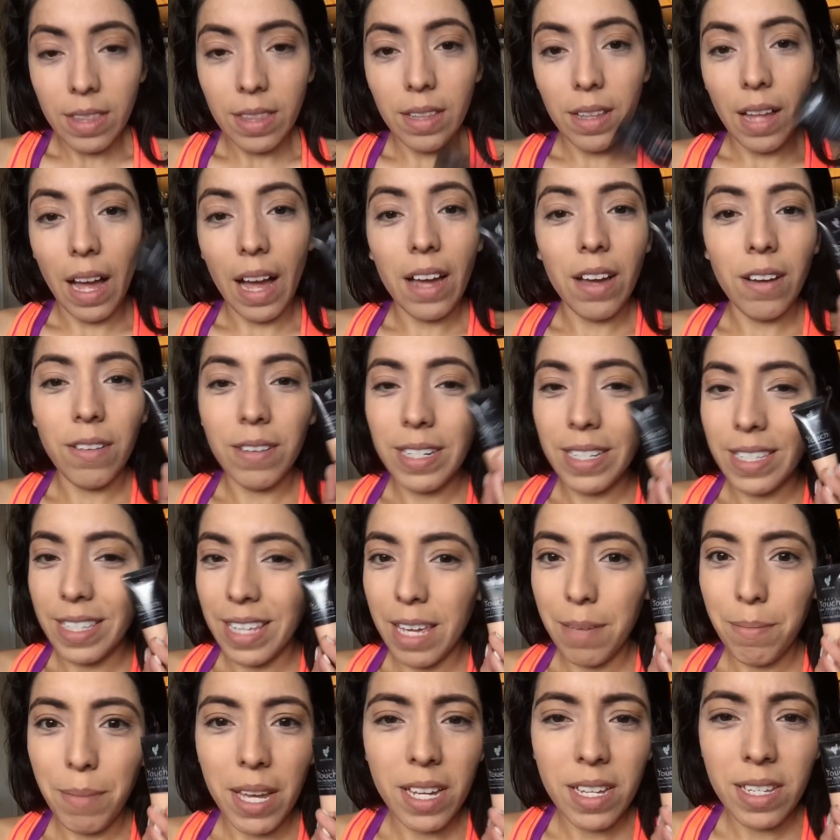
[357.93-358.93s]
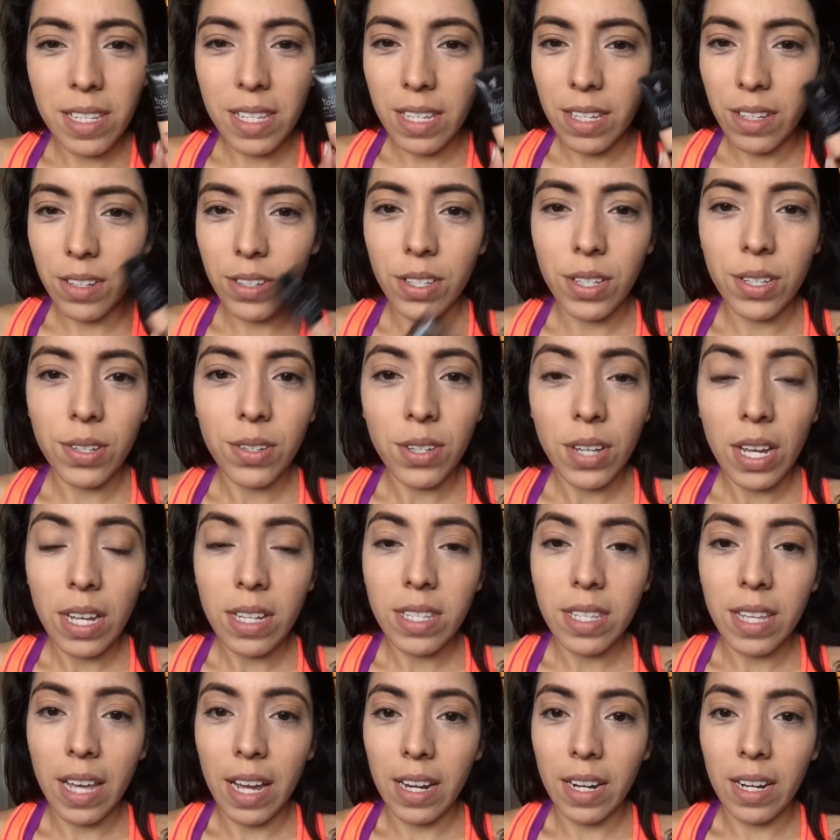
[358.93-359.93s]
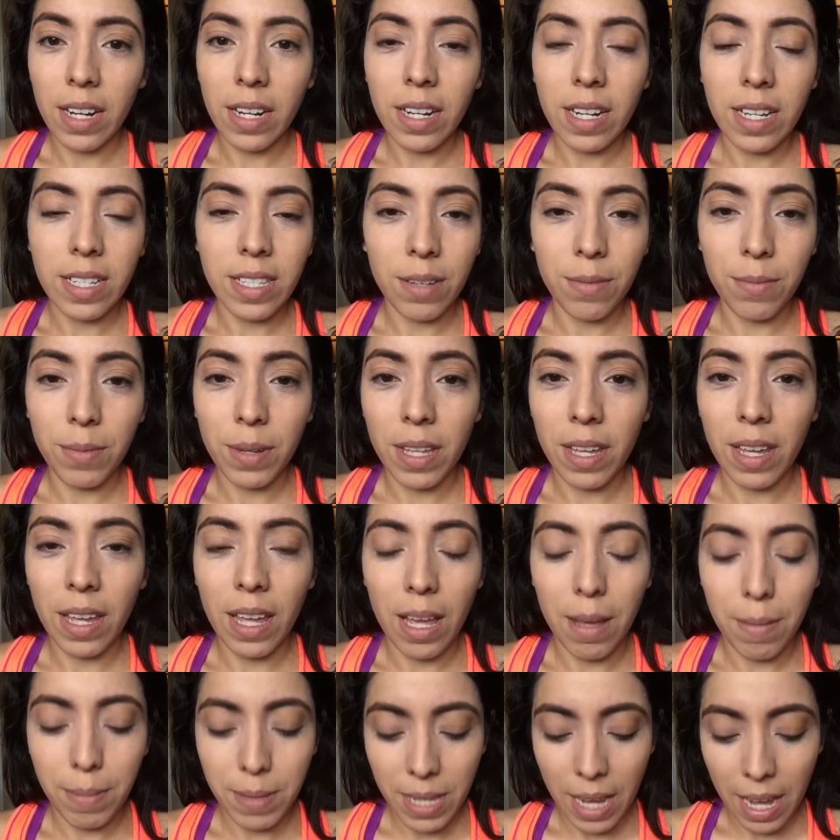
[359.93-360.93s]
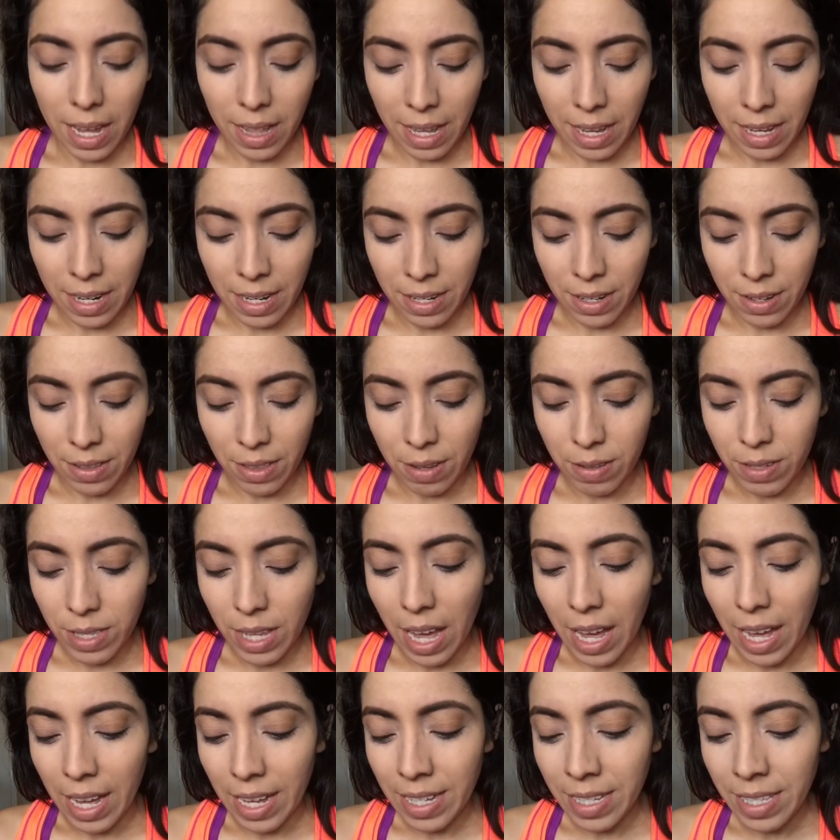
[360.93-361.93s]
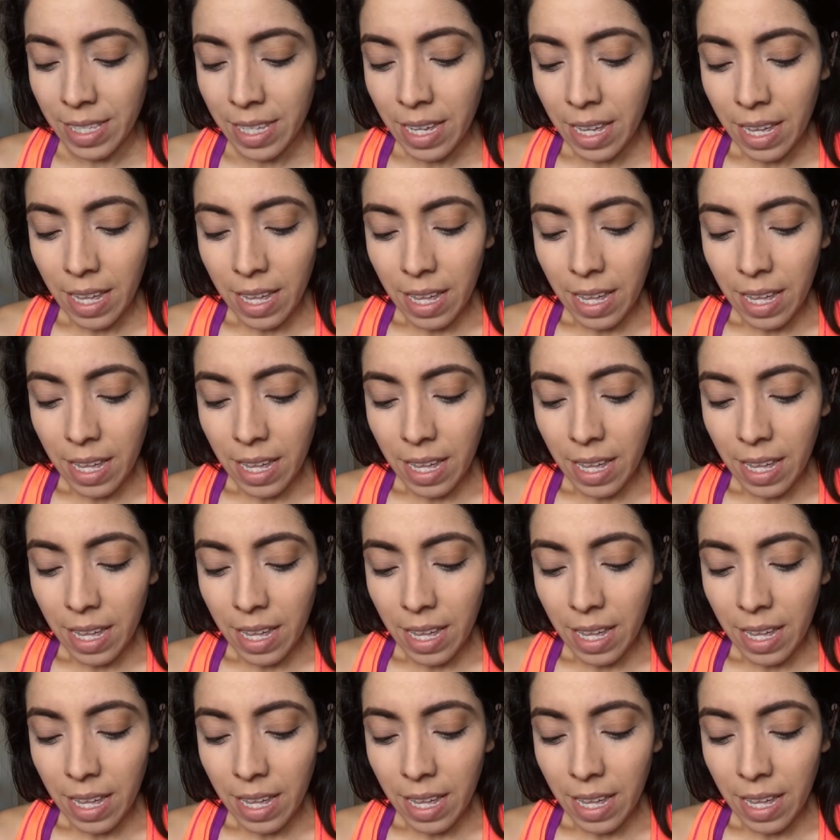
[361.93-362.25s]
I always keep my concealer 2 shades lighter because it really helps highlight under those eyes.